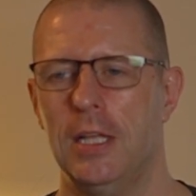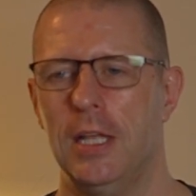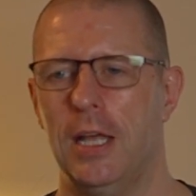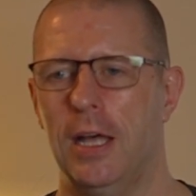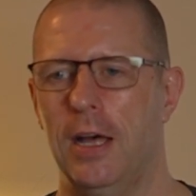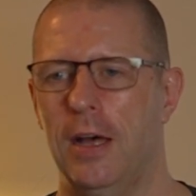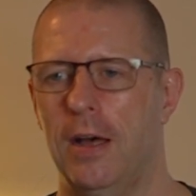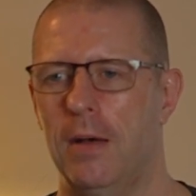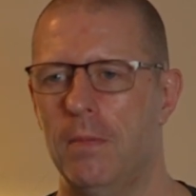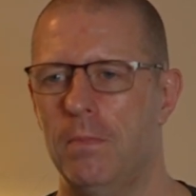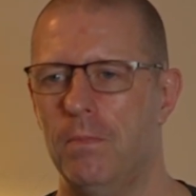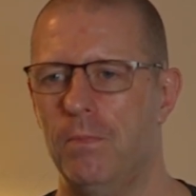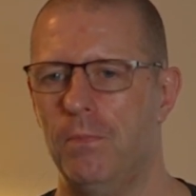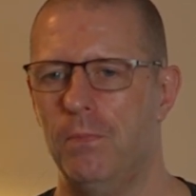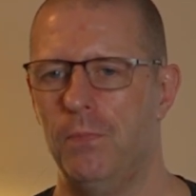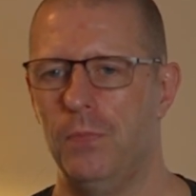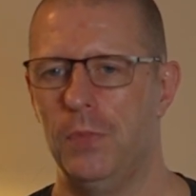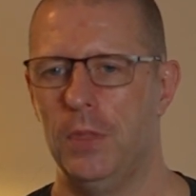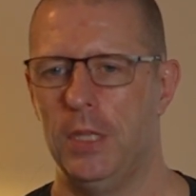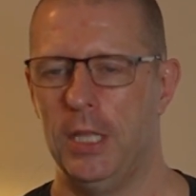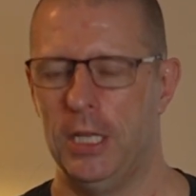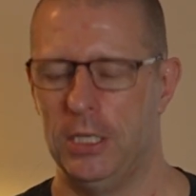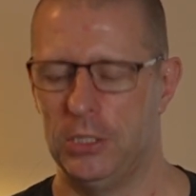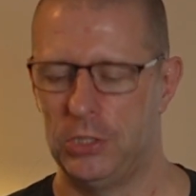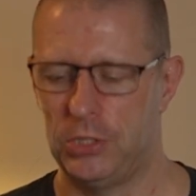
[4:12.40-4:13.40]

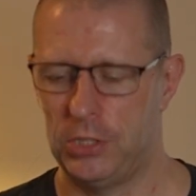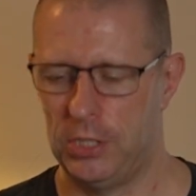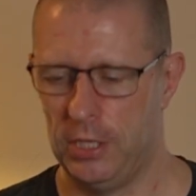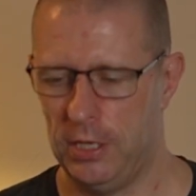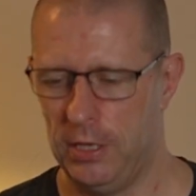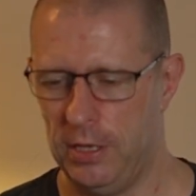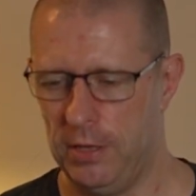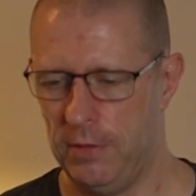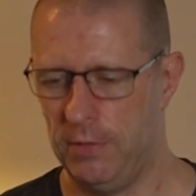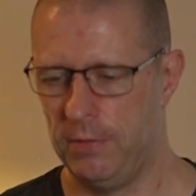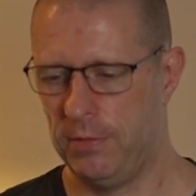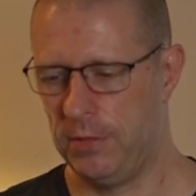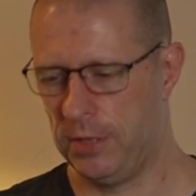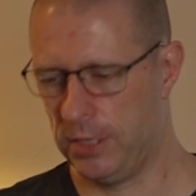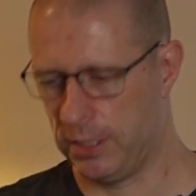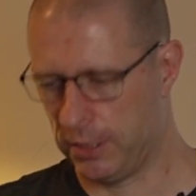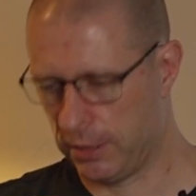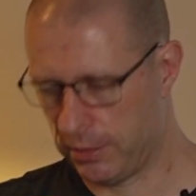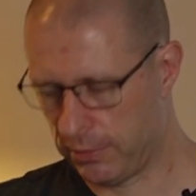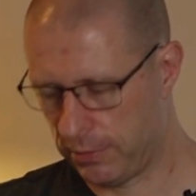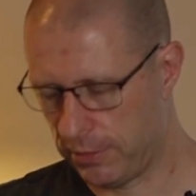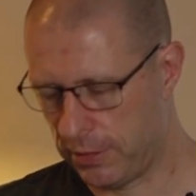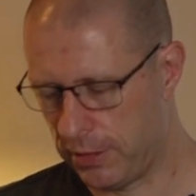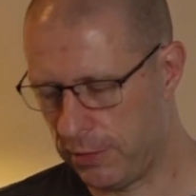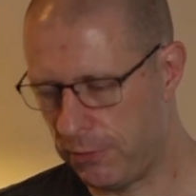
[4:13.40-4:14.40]
It's
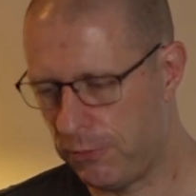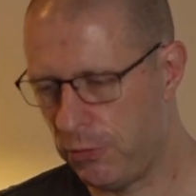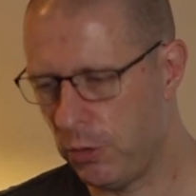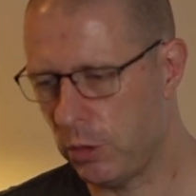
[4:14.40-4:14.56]
the